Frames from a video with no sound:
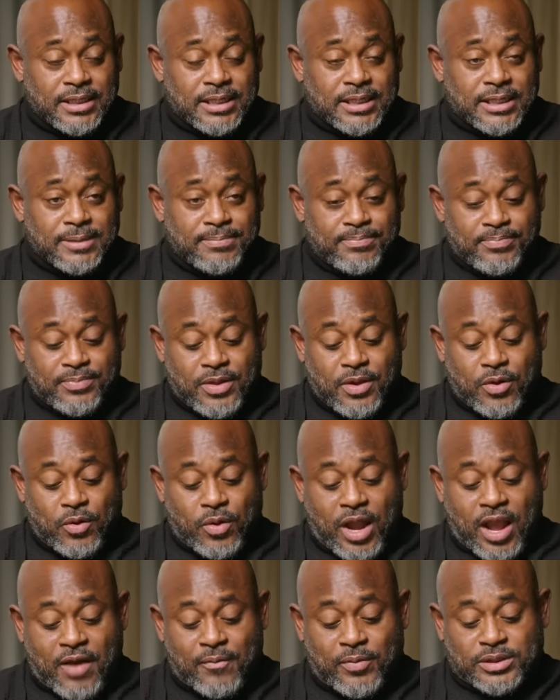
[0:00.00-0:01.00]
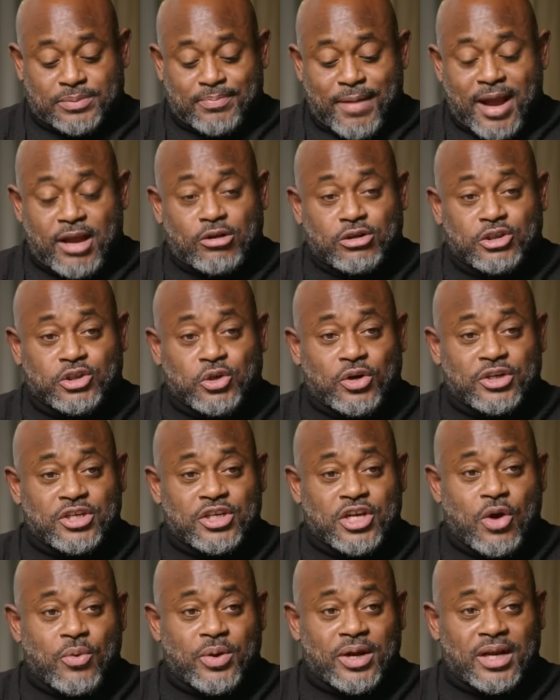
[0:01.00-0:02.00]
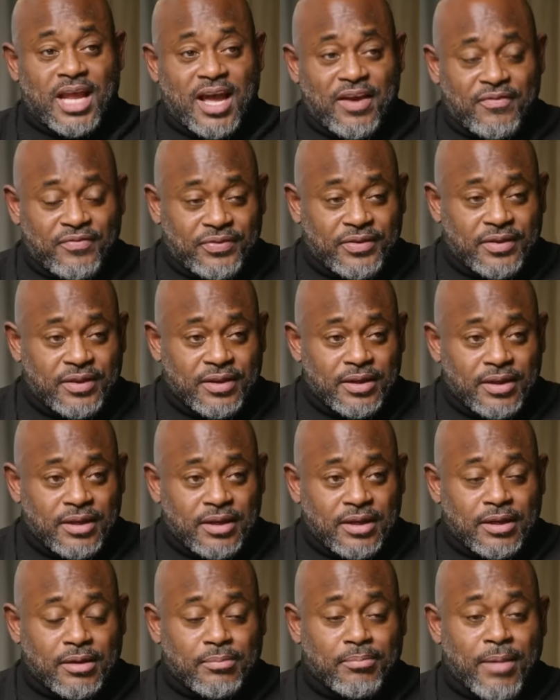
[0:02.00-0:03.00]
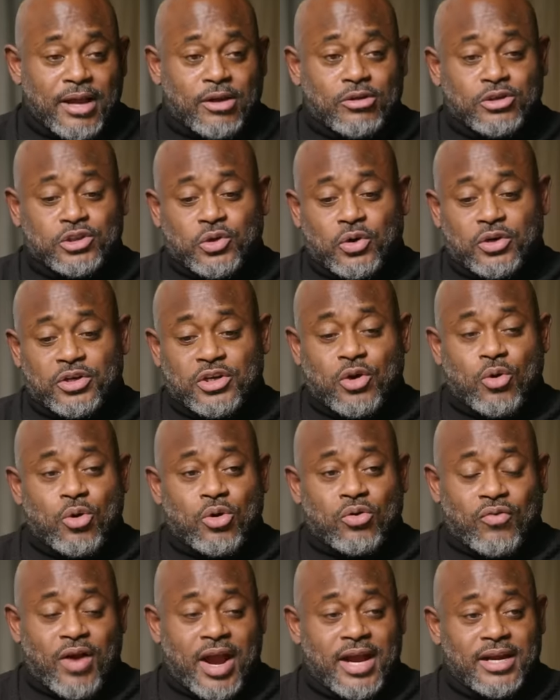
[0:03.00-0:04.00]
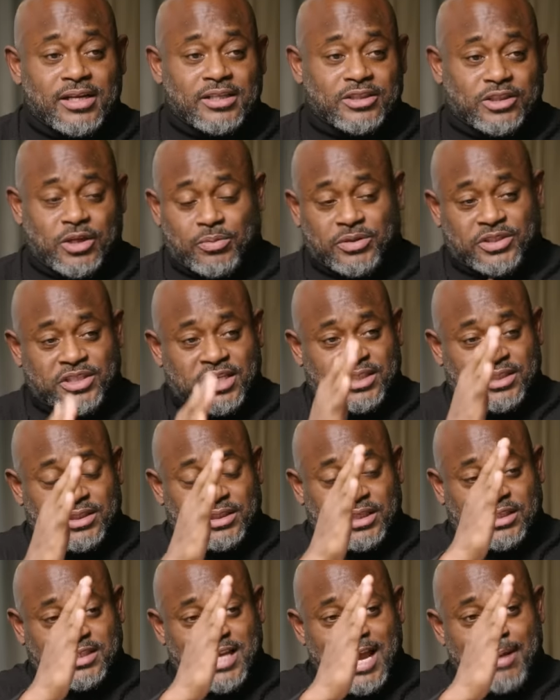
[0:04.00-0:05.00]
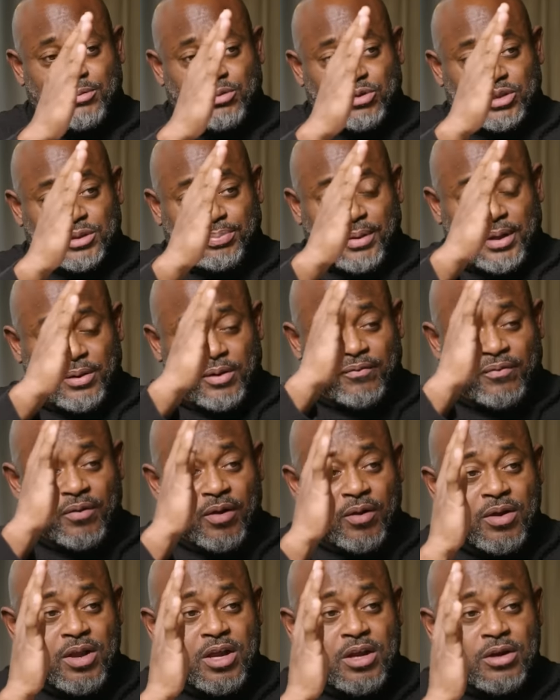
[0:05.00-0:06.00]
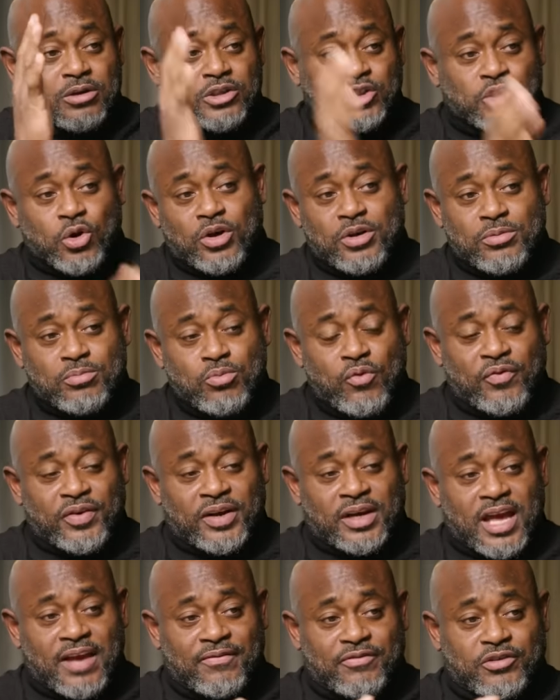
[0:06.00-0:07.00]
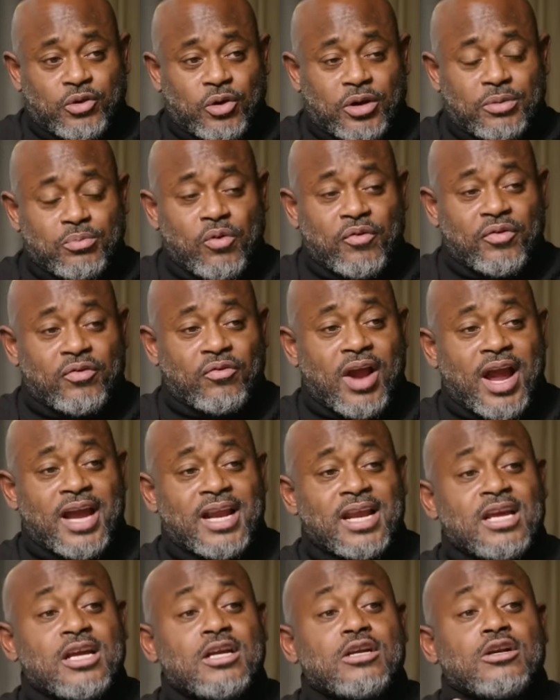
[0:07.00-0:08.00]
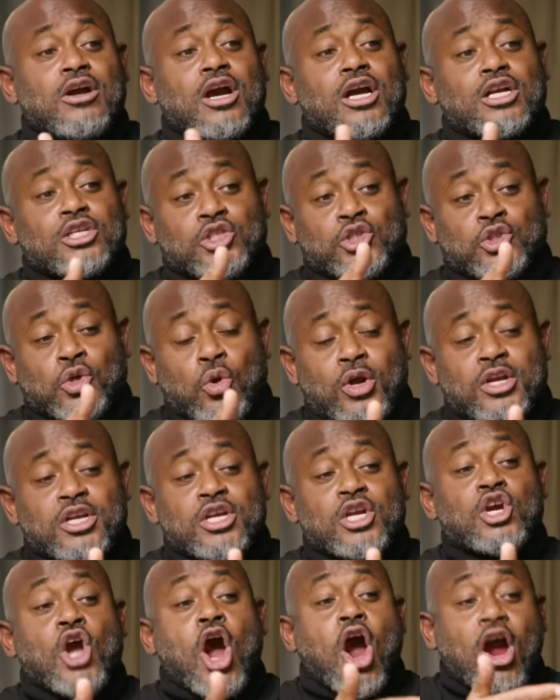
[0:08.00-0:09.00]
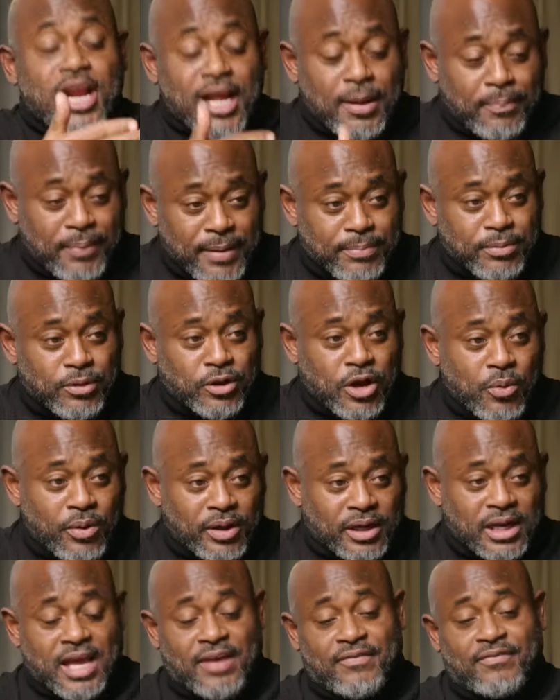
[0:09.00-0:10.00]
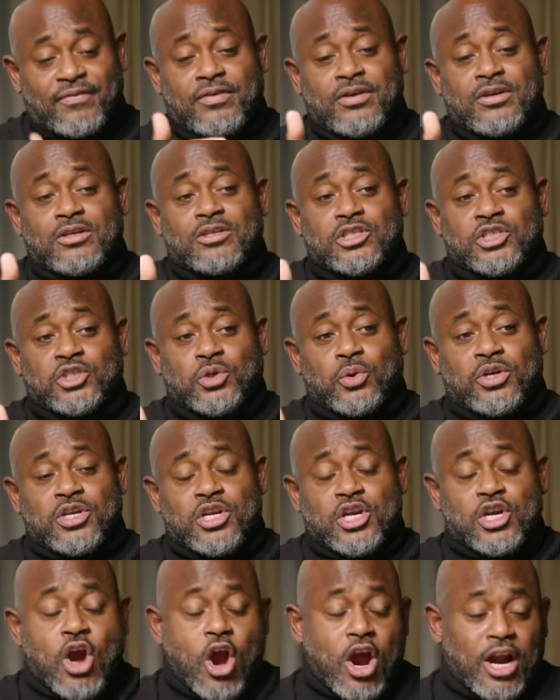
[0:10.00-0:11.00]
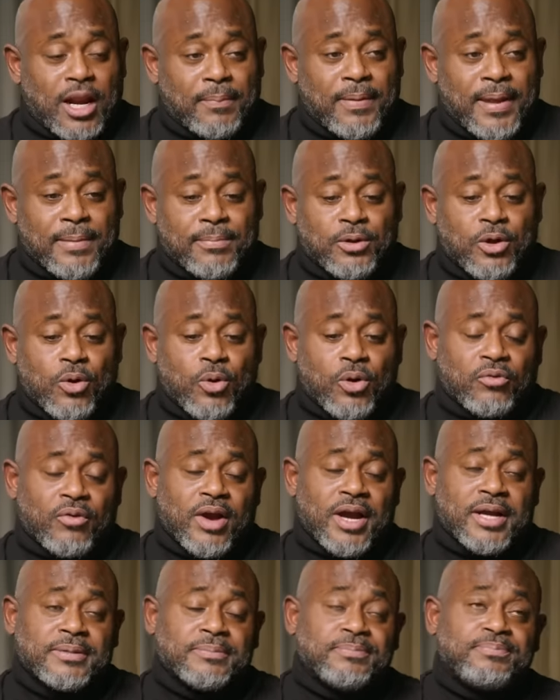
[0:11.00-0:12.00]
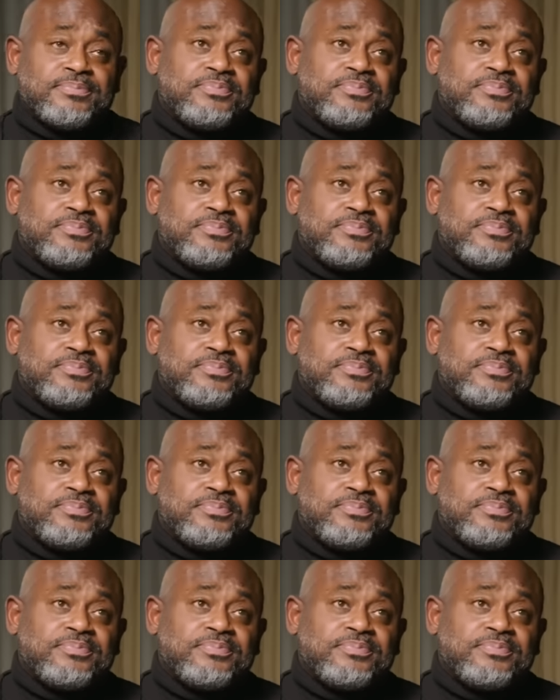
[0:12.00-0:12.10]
Um, it was Michael Jordan going left, Michael Jordan going right. So it was just the tapes were split of Jordan moving left, Jordan moving right, Jordan guarding people going left, Jordan guarding people going right.